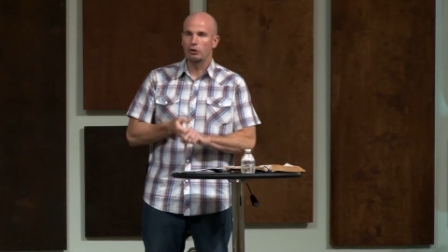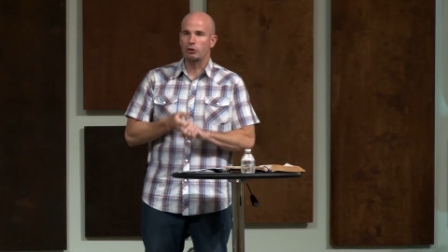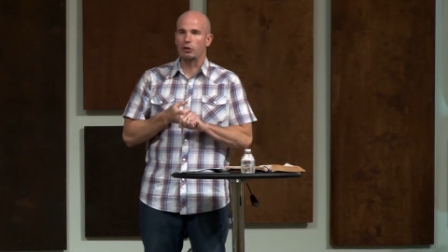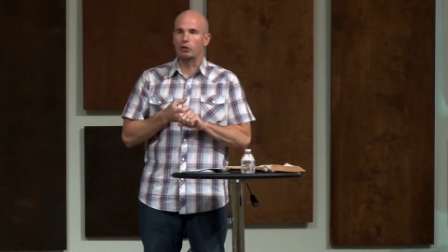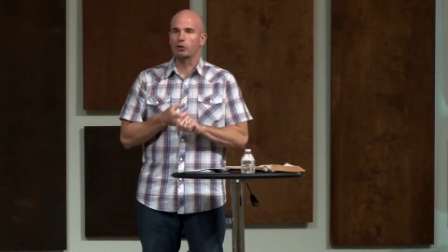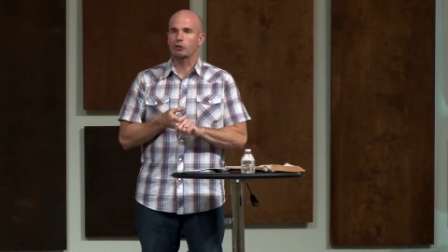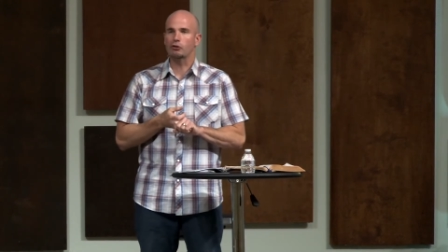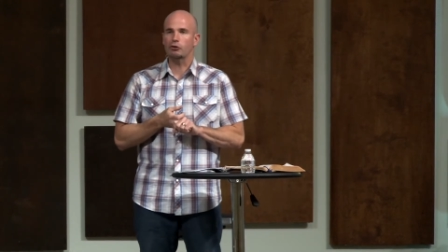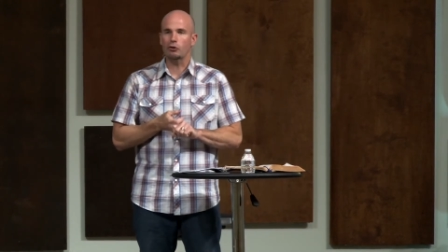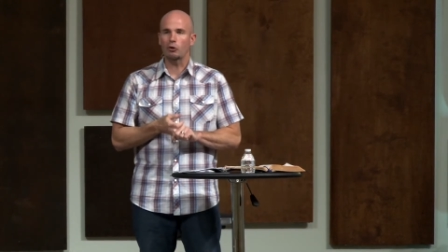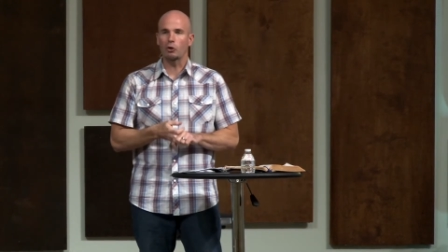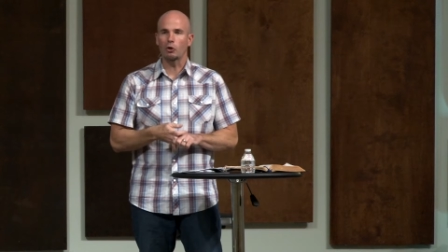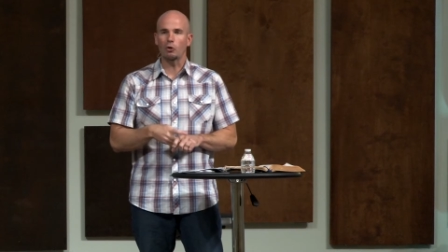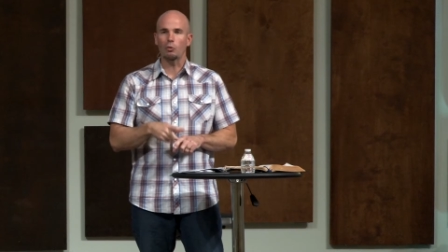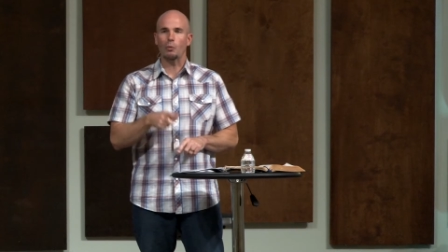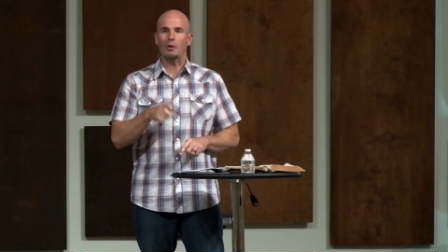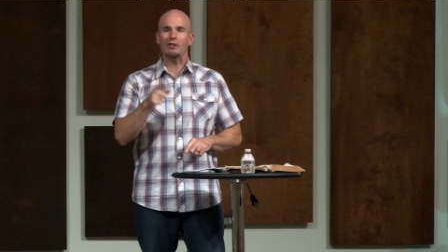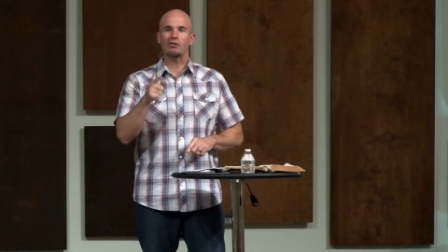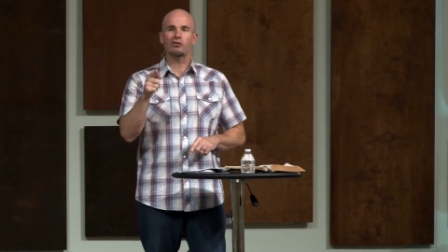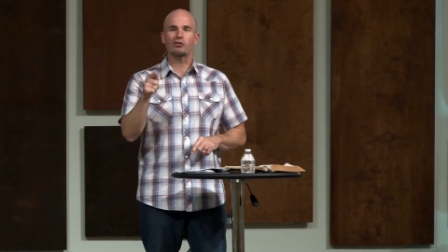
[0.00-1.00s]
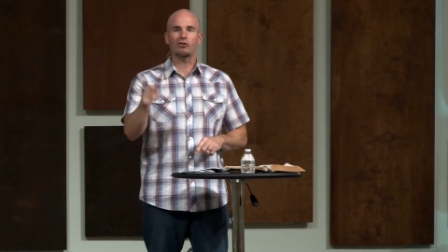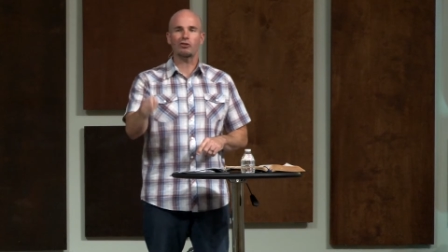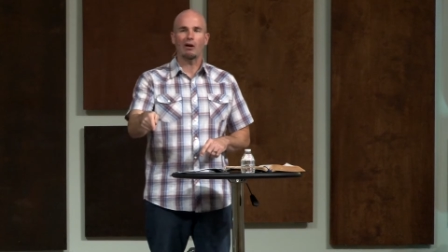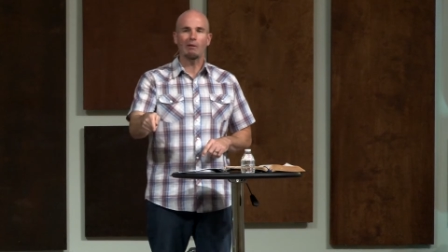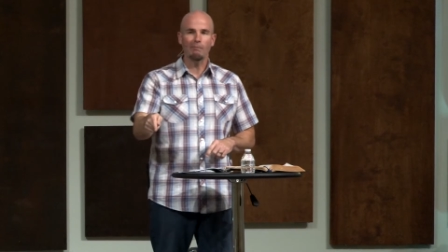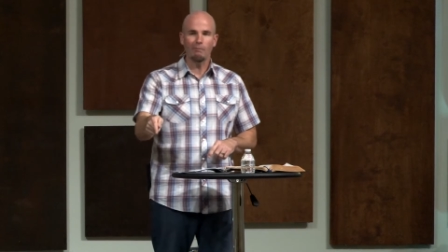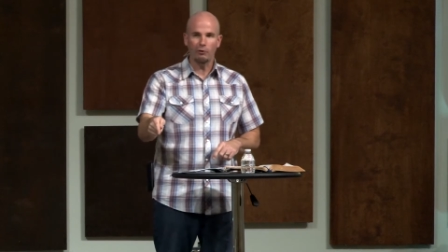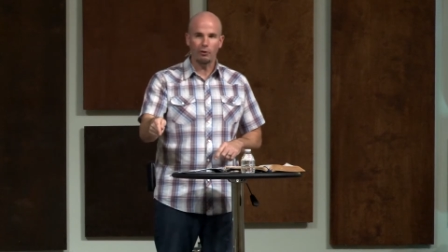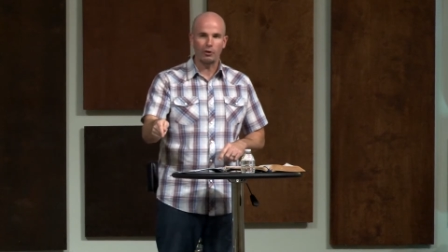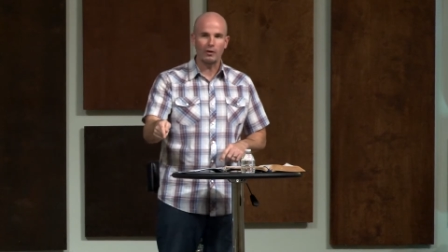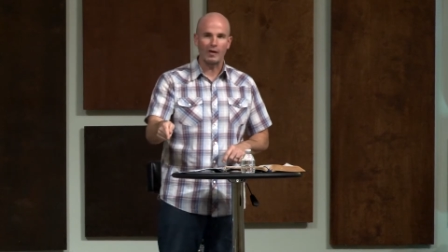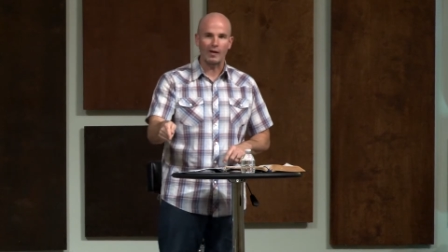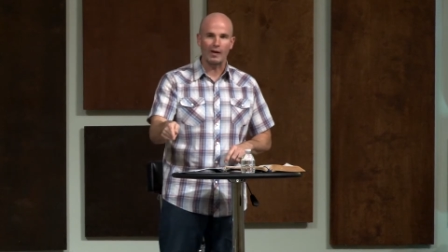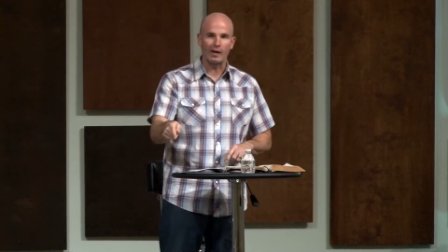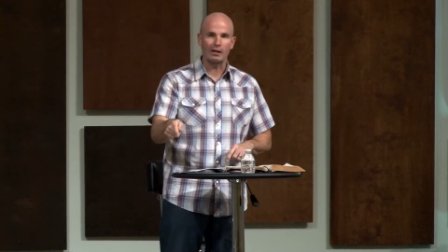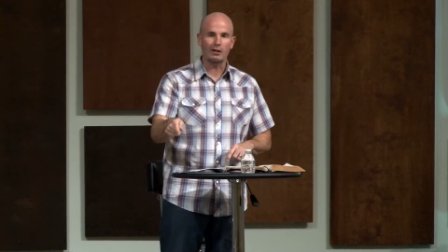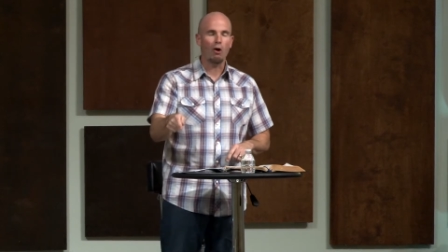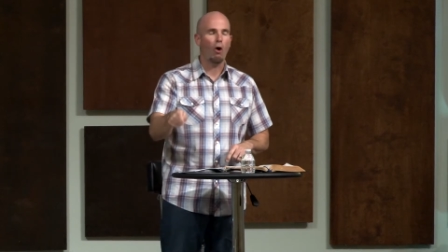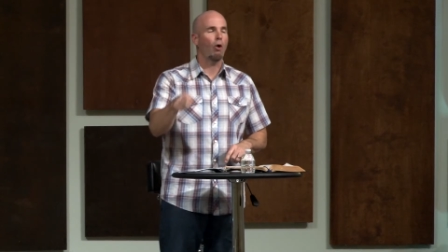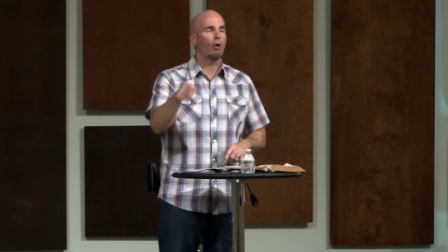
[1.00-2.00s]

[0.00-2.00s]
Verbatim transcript: to discern when something